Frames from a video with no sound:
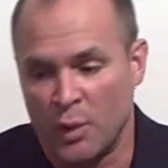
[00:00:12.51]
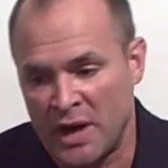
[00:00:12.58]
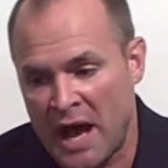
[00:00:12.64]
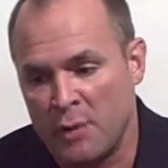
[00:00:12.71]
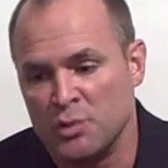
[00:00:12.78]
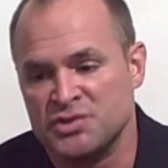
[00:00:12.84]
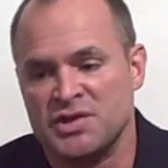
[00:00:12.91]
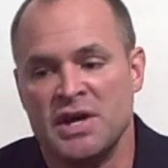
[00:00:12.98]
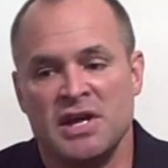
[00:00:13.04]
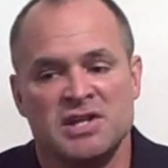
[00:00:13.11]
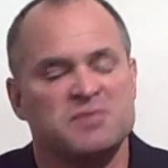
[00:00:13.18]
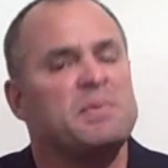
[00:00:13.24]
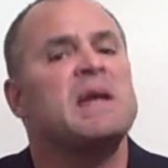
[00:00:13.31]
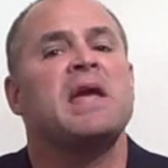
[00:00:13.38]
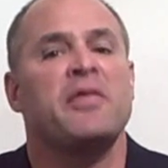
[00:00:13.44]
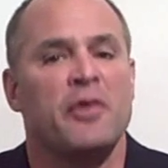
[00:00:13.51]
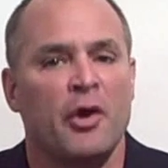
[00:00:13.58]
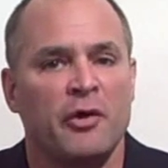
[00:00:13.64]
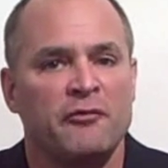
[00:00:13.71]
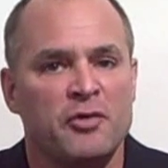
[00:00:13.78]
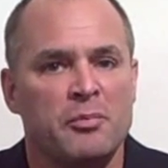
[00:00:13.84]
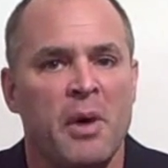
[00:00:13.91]
when I was speaking
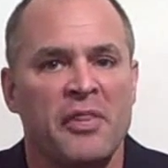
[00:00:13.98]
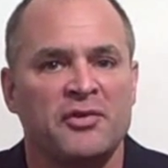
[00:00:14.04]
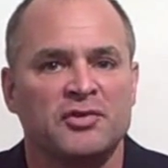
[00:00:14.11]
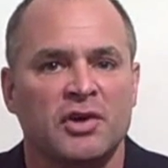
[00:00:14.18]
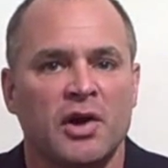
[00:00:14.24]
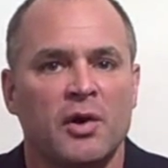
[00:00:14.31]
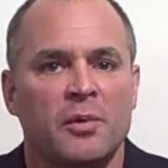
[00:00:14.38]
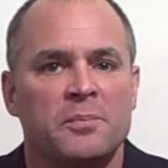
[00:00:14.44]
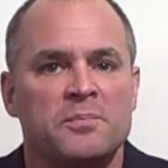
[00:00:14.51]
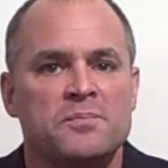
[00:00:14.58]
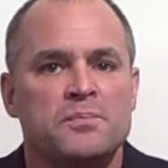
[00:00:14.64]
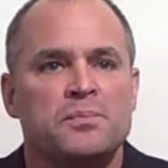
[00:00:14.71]
there a few months ago.